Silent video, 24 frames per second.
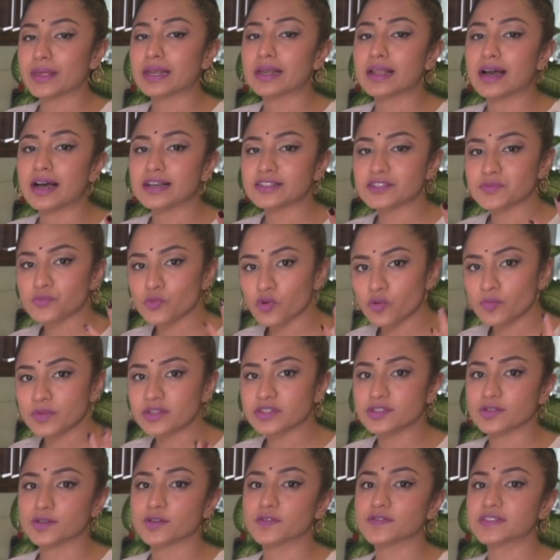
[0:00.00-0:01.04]
last
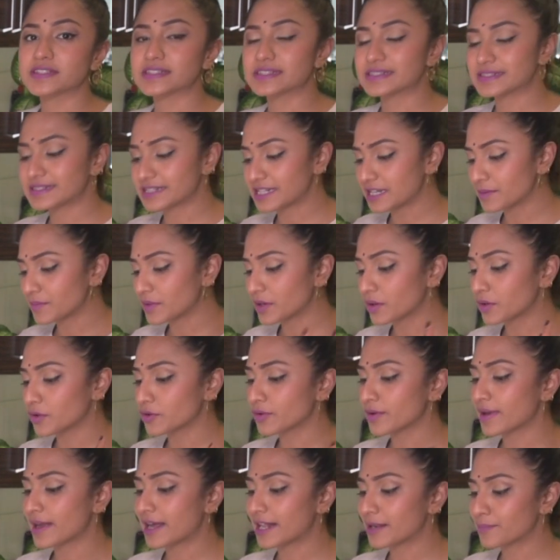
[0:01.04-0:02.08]
moments of steam are going
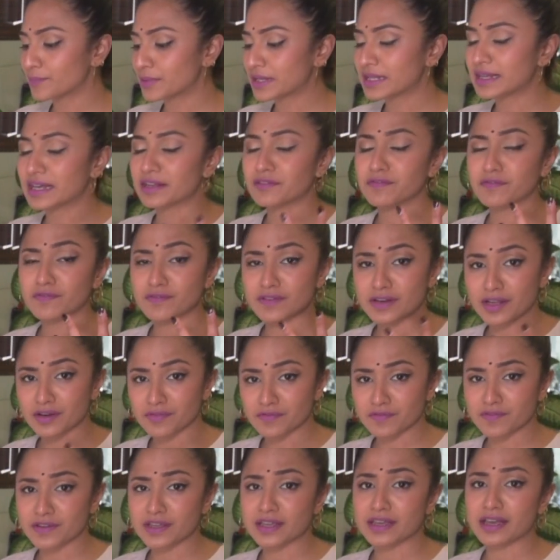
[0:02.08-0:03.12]
to help it get
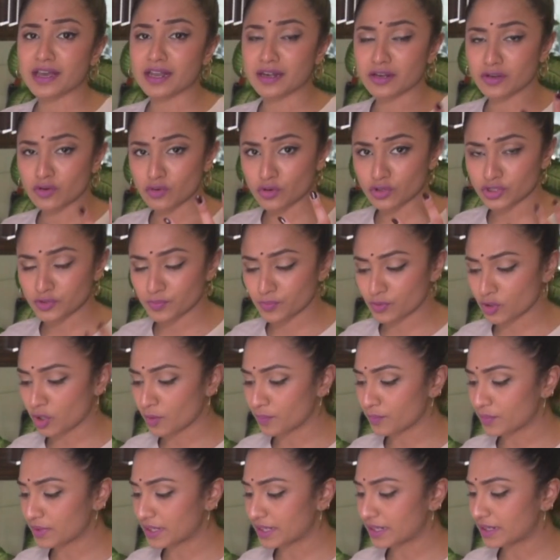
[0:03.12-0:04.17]
fluffy and cooked
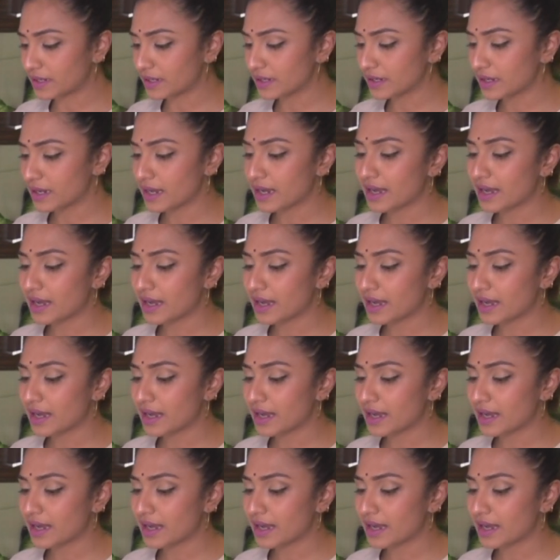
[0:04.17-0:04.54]
properly,